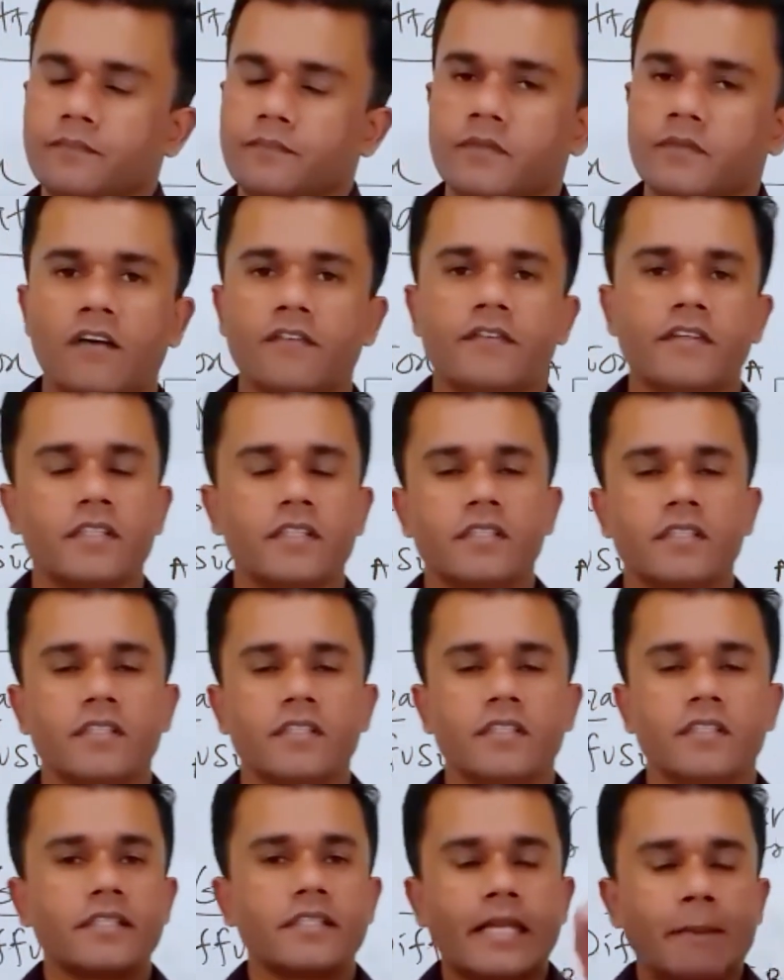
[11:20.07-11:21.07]
after the
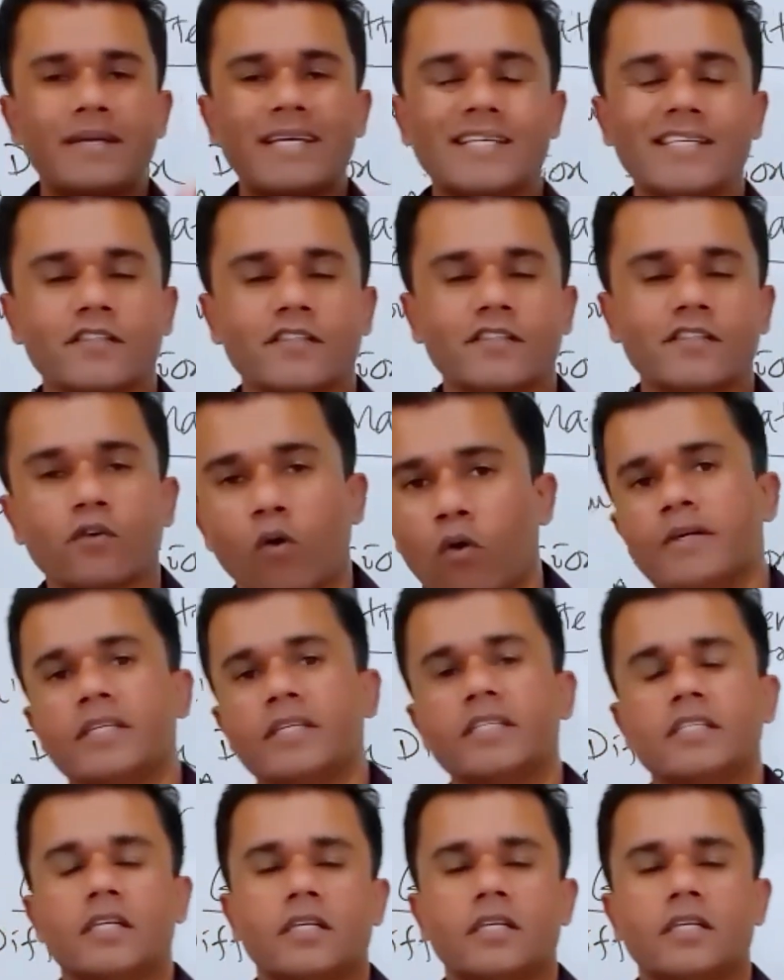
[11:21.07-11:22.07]
tap is open,
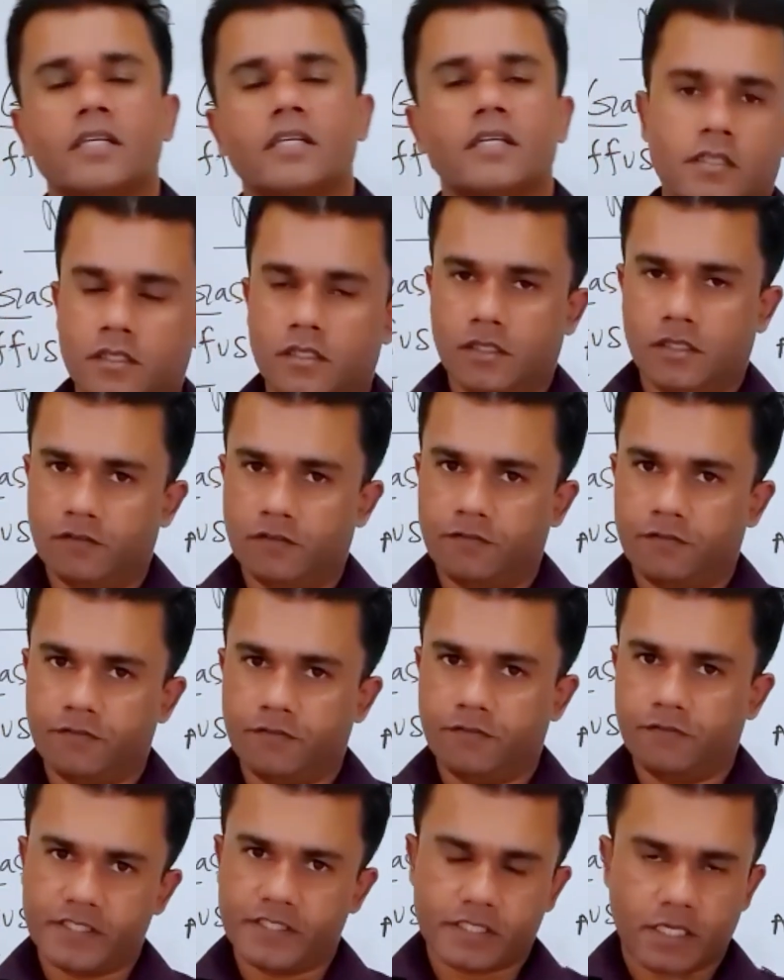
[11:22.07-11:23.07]

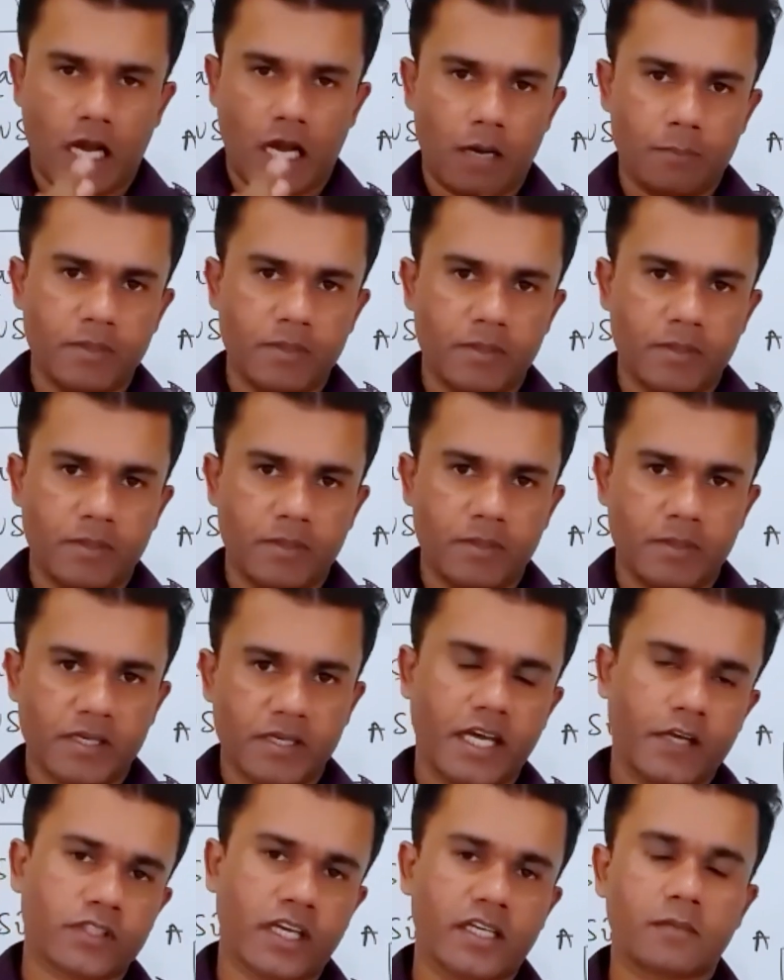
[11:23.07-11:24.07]
first carbon
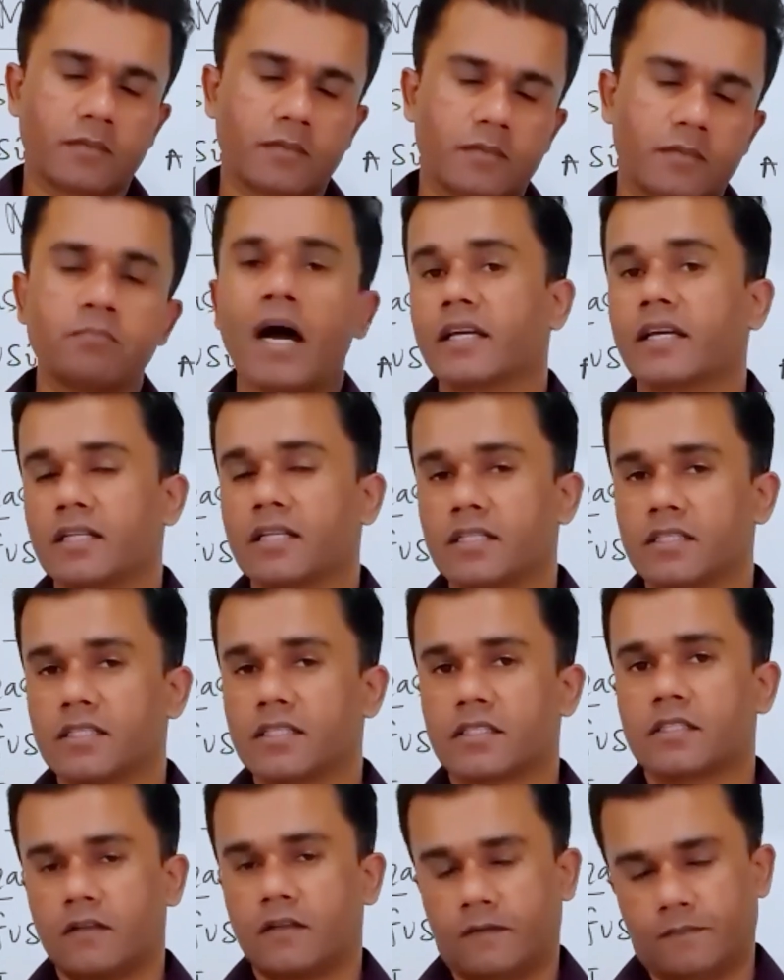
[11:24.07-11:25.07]
dioxide
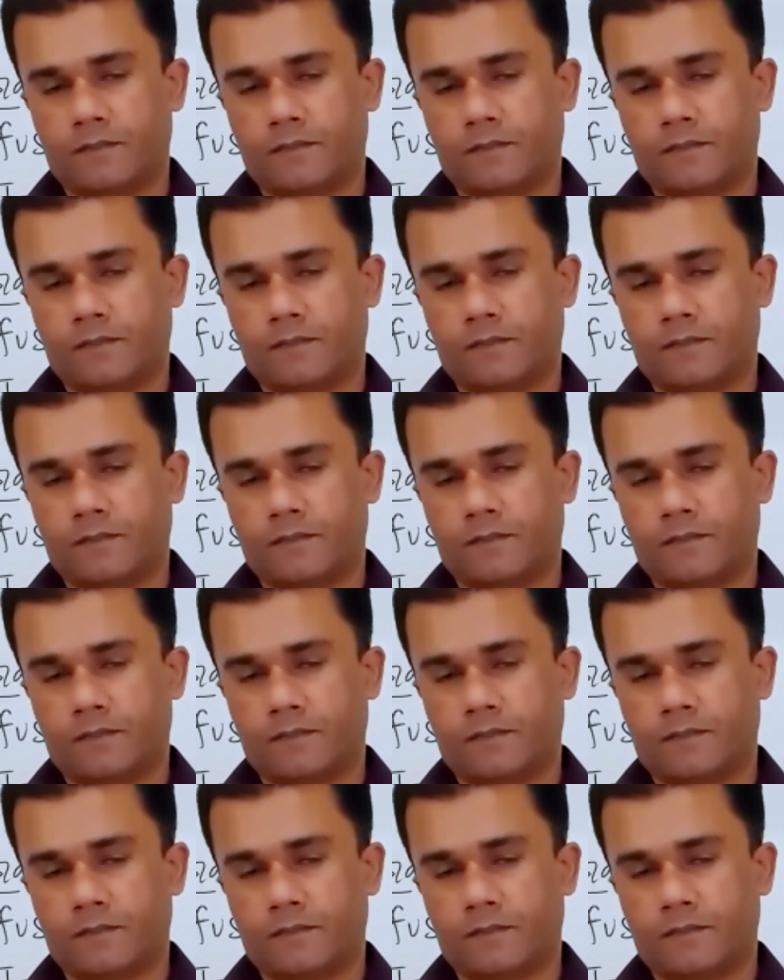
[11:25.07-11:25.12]
particles